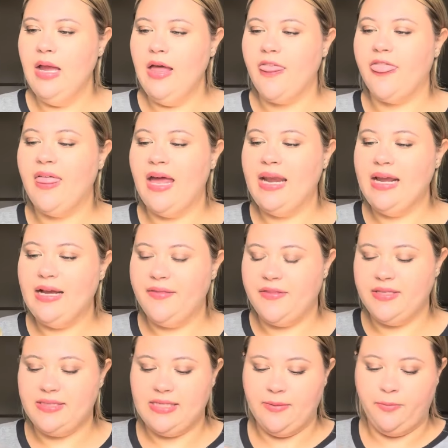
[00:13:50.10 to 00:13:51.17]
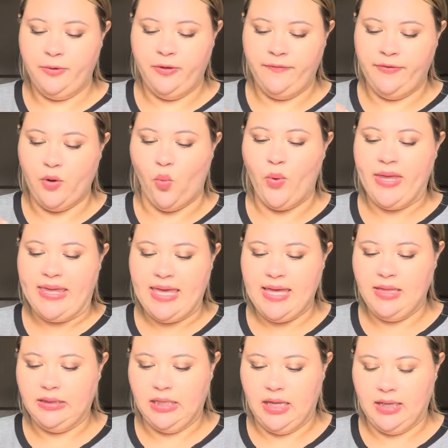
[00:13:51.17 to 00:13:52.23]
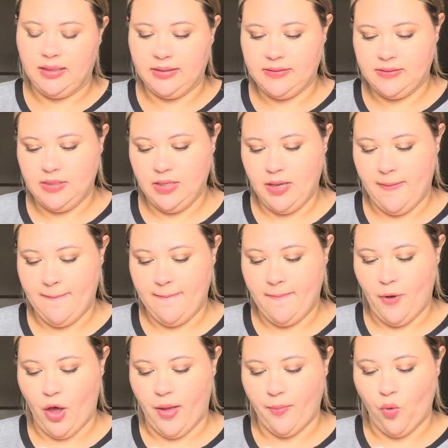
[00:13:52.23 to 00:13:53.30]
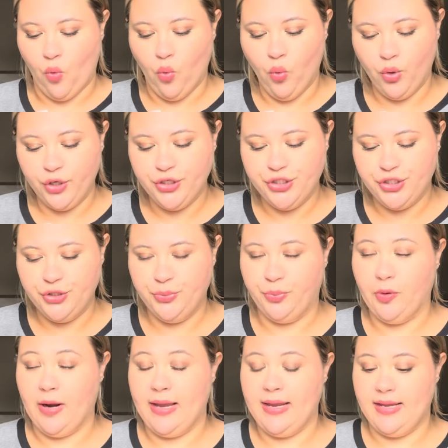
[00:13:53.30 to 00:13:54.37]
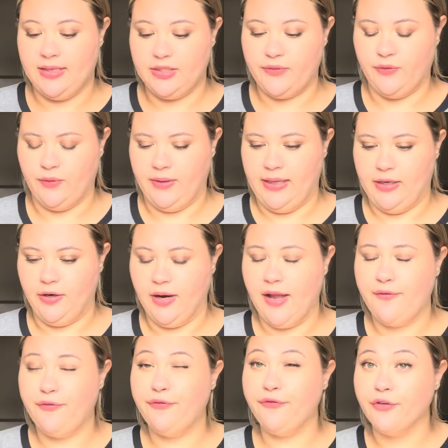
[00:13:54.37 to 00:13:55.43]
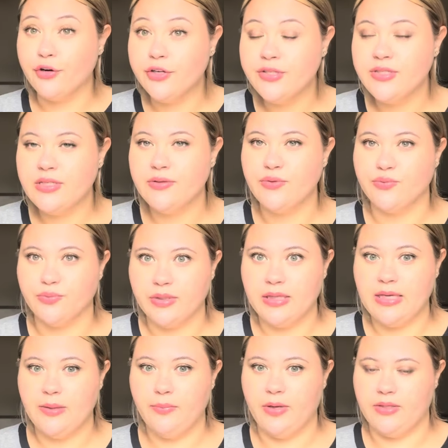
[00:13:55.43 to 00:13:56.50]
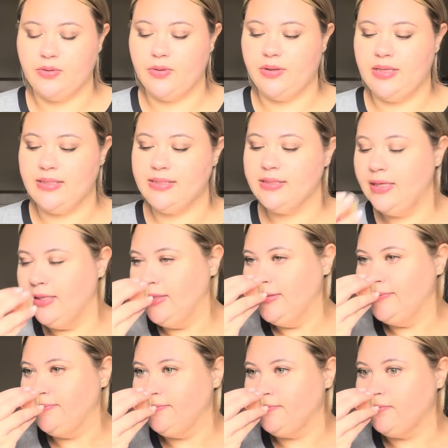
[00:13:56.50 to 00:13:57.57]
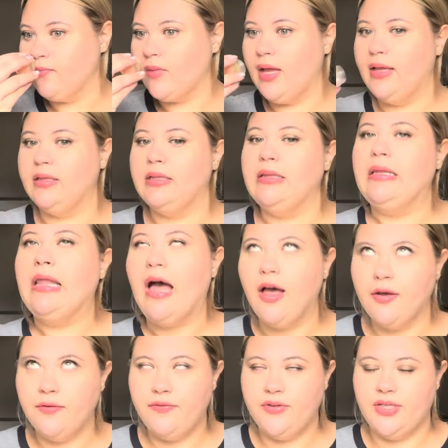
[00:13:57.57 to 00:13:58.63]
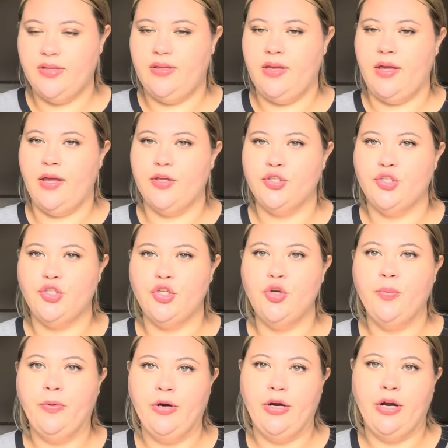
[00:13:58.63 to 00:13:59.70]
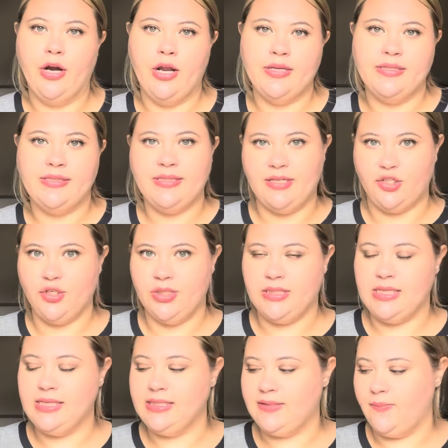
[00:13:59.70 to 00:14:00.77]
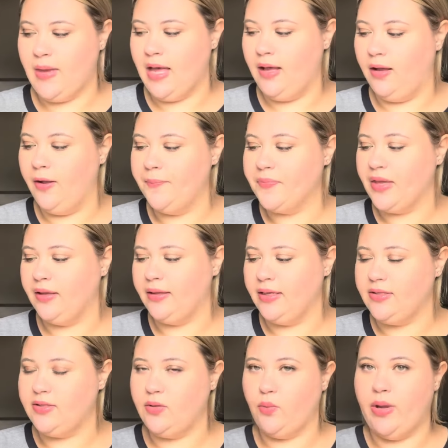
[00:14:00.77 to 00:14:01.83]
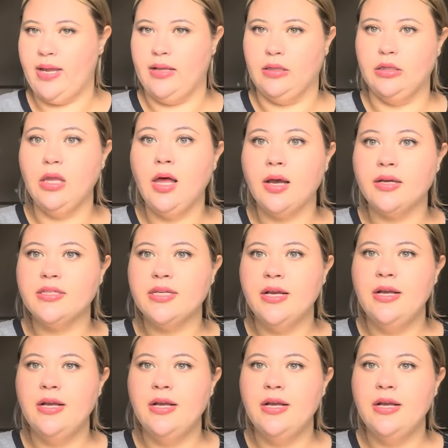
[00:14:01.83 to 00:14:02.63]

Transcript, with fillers: Then I got this sample of the Winky Lux um, Orange Ubray Exfoliator. At first, I was really impressed with this. I loved the super citrusy smell. I liked the way it looked.